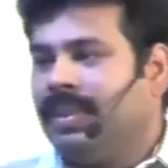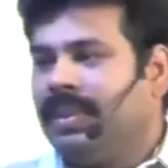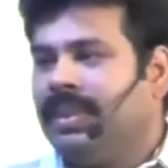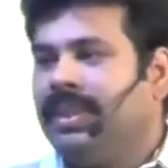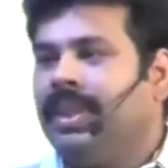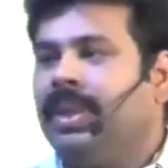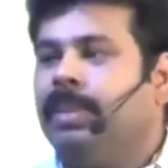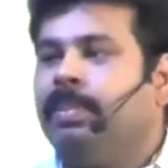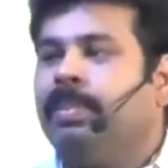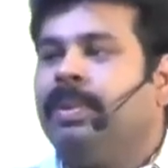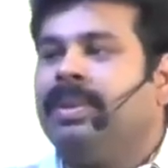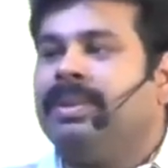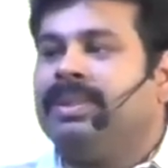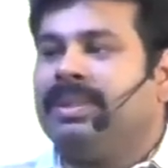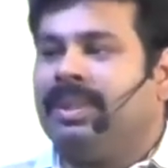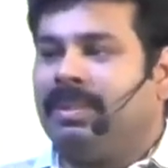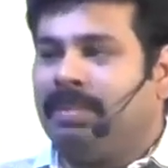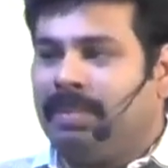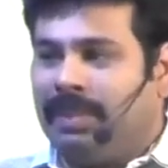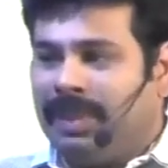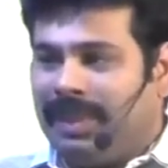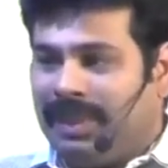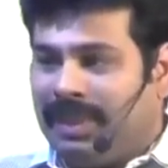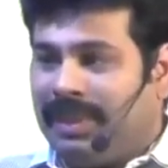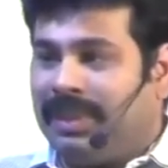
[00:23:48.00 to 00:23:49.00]
Depends
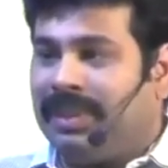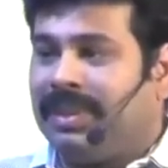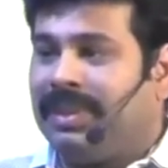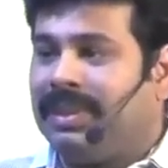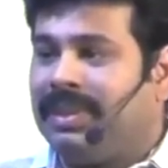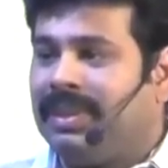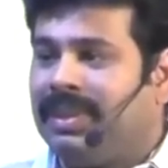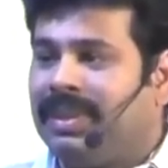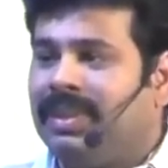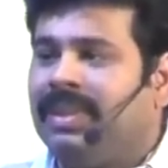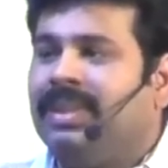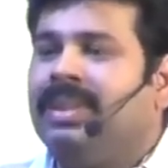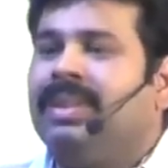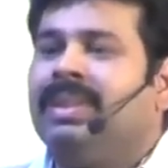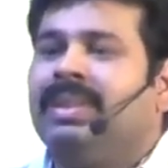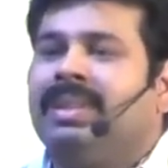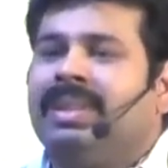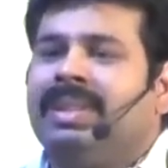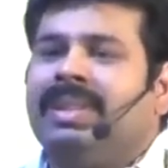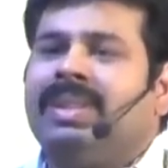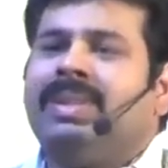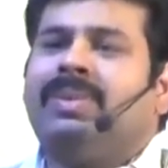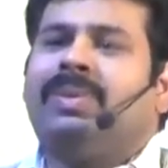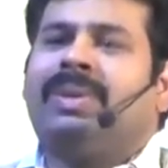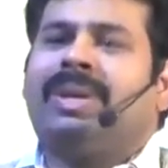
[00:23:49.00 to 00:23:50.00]
upon
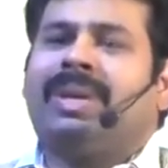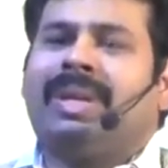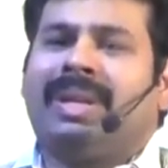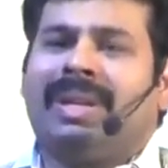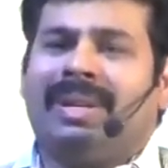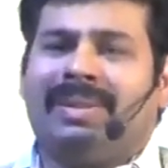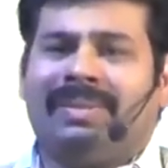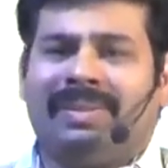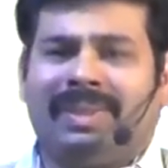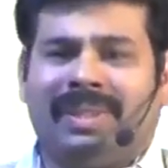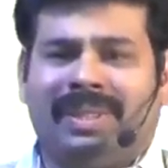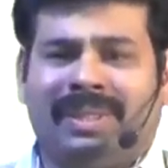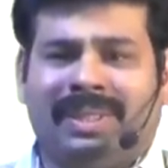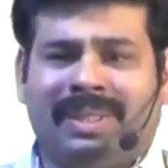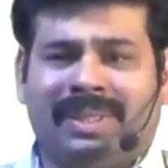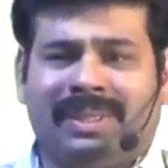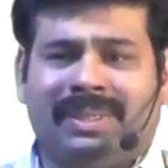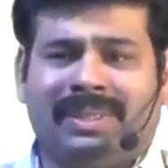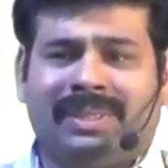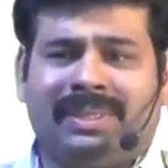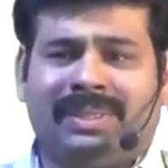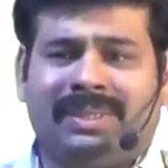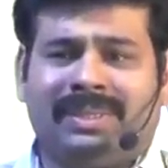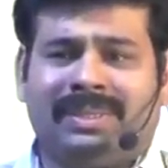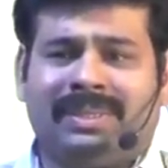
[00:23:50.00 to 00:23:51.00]
your
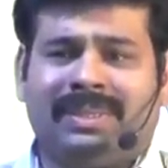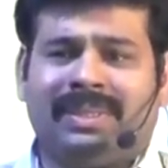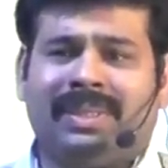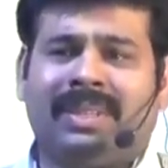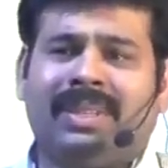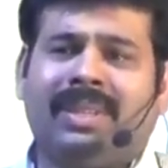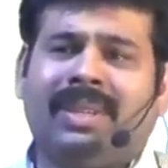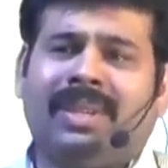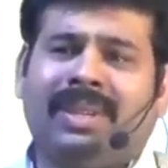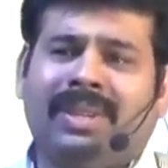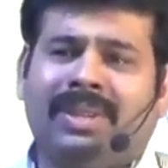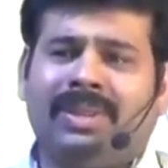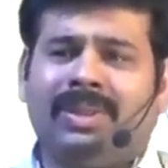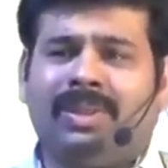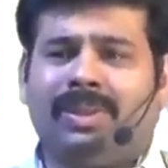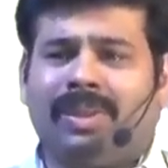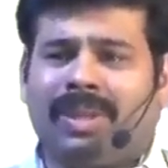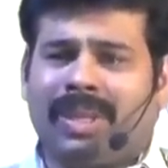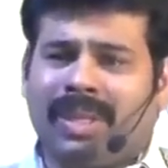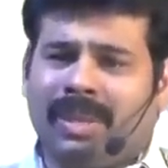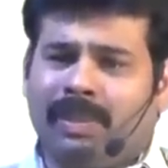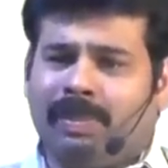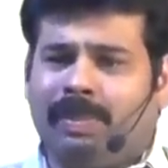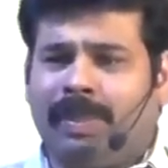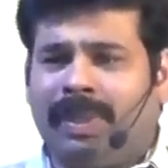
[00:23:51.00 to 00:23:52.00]
convenience. You
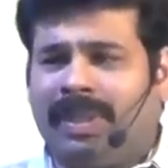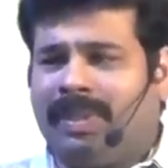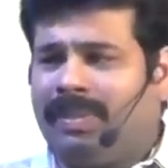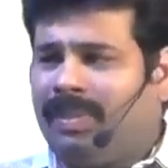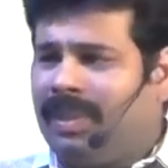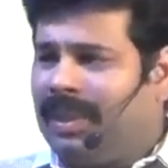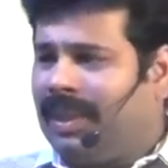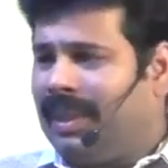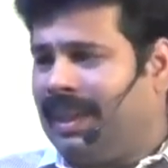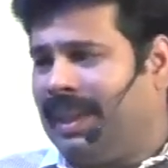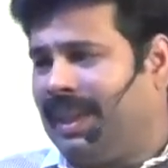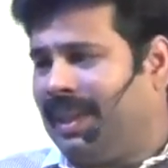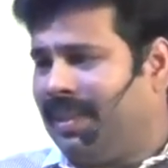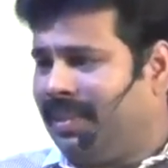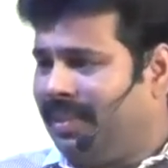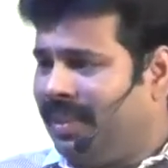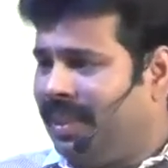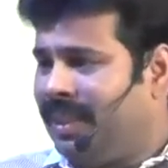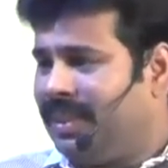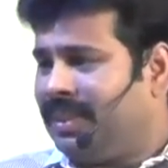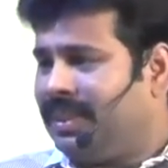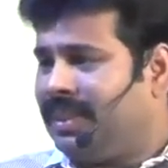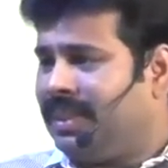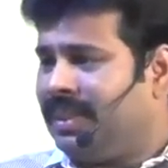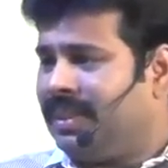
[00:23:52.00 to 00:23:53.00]
can pick one
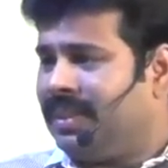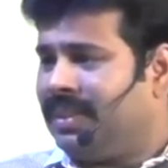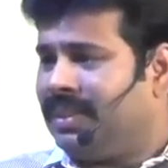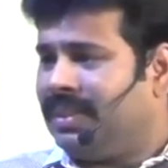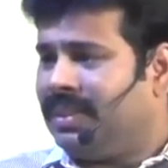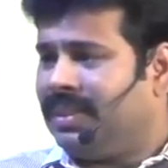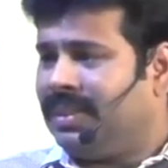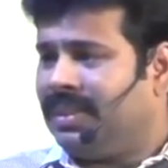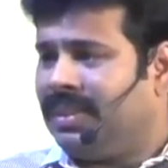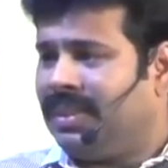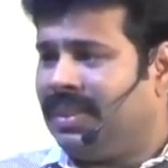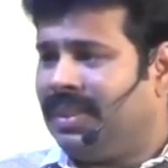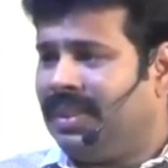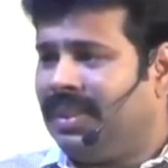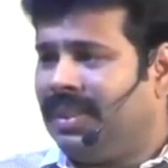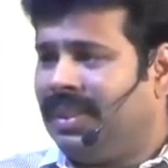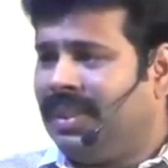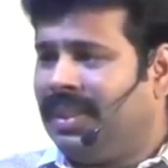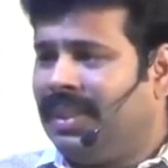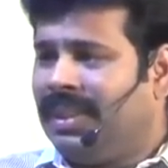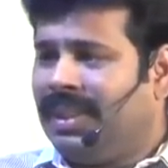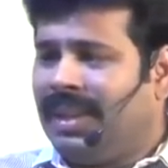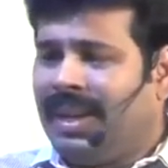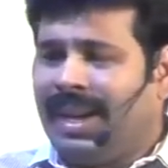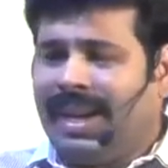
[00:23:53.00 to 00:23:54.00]
language
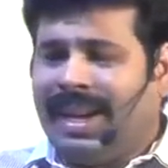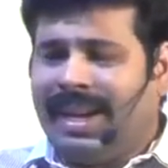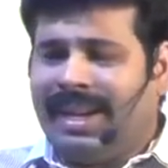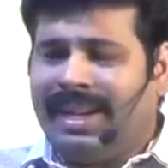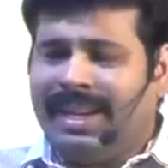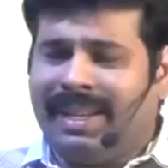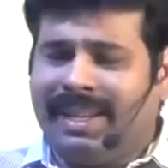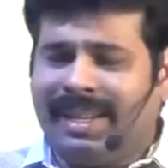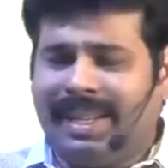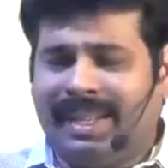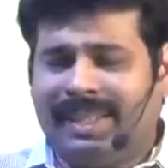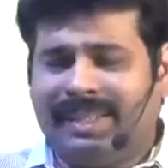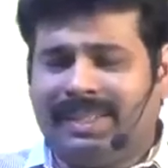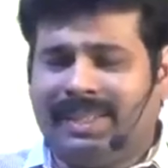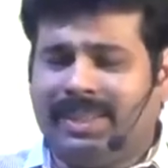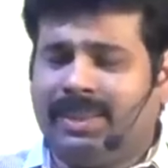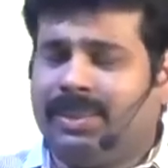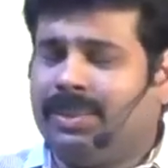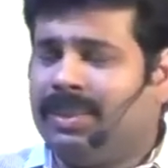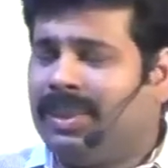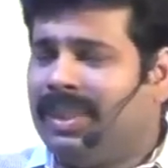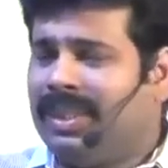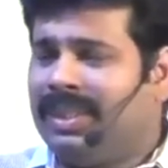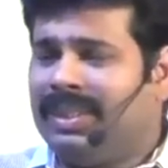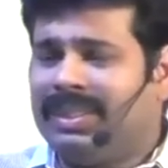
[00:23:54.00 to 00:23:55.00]
and can
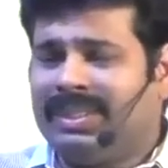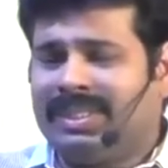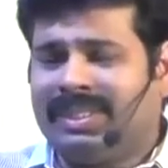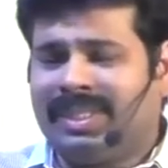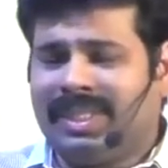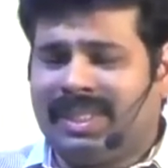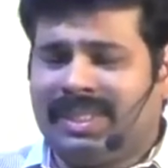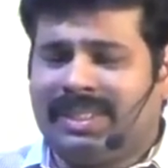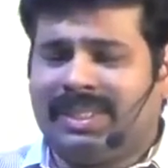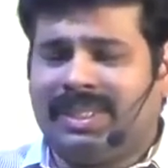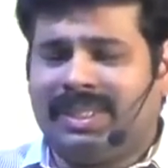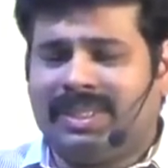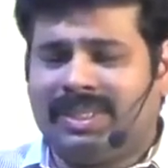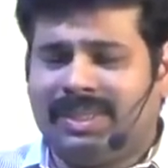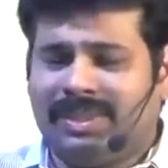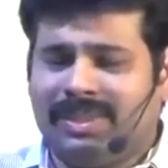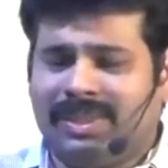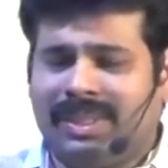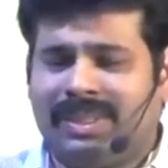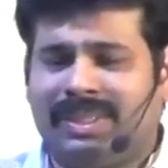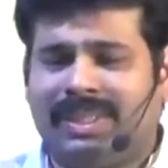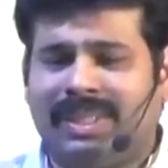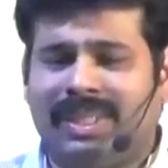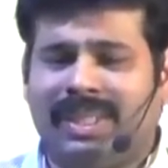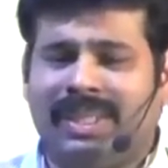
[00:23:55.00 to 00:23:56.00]
give the instructions to
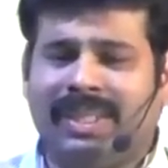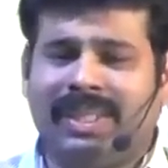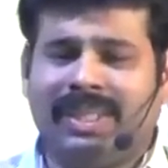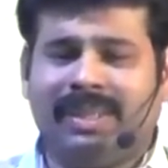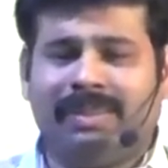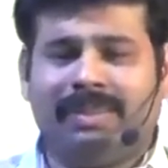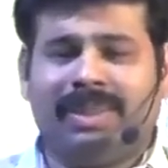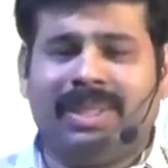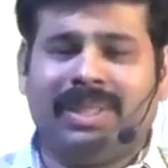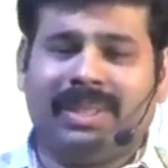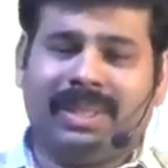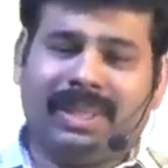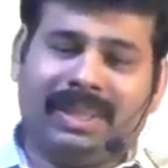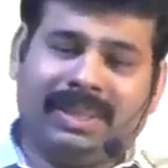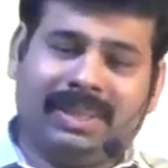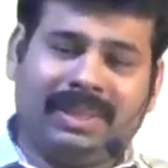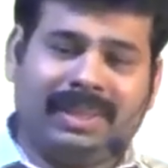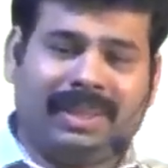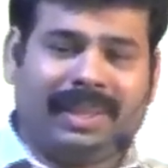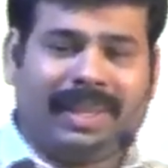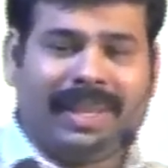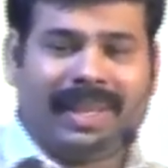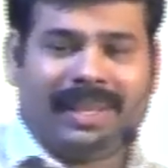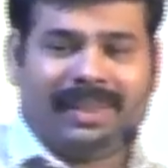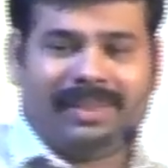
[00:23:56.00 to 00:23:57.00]
the Selenium in that
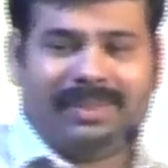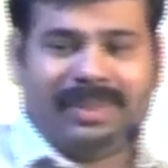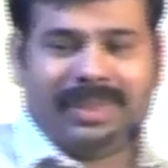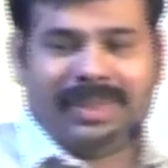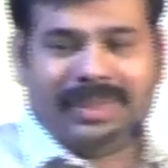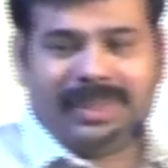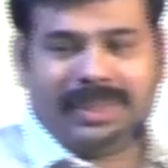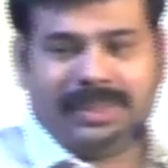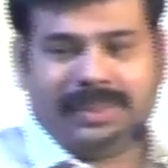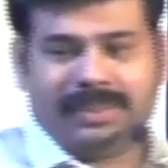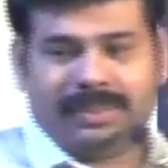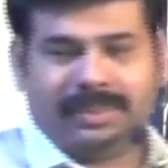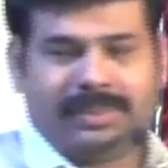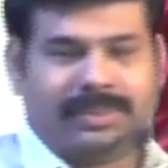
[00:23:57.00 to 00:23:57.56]
language.